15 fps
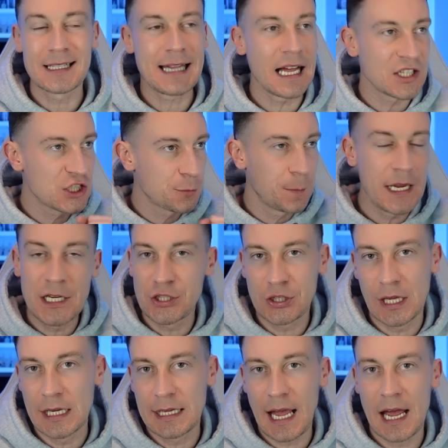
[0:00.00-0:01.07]
That speech
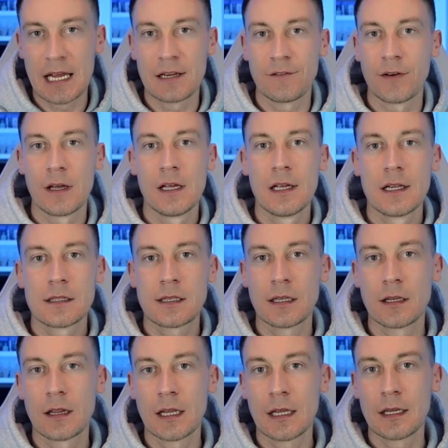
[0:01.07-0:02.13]
that he gave
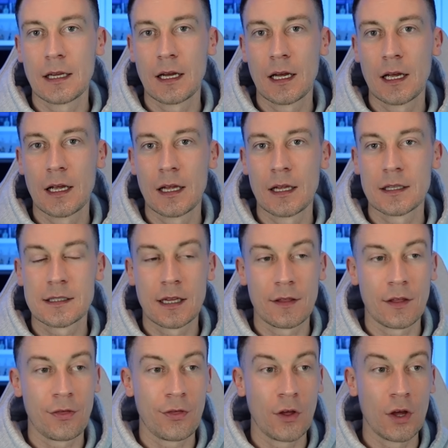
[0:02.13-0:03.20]
to the
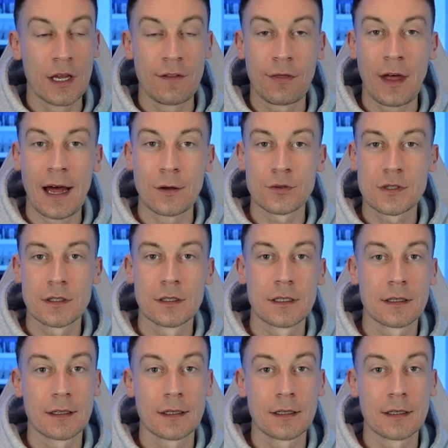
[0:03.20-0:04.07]
30,000,